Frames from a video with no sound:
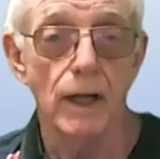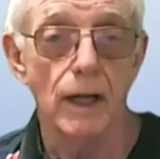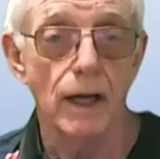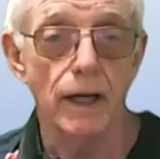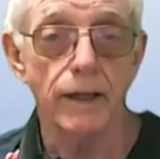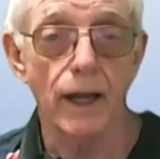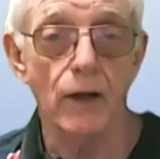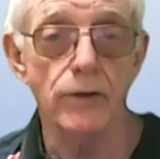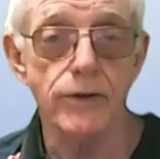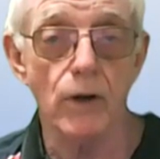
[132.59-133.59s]

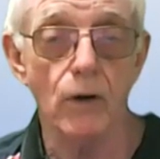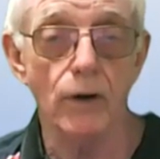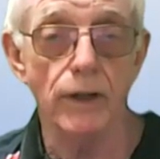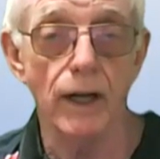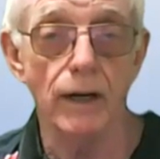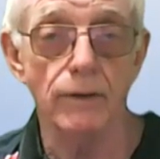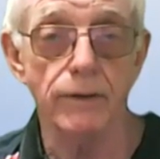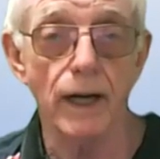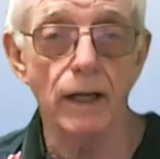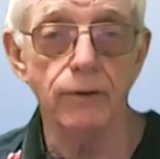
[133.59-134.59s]
accounts on their
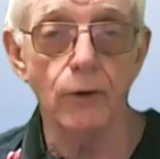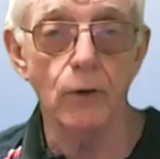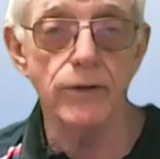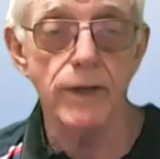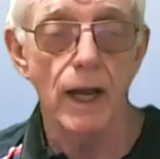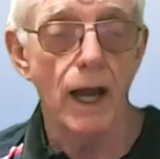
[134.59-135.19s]
telephones,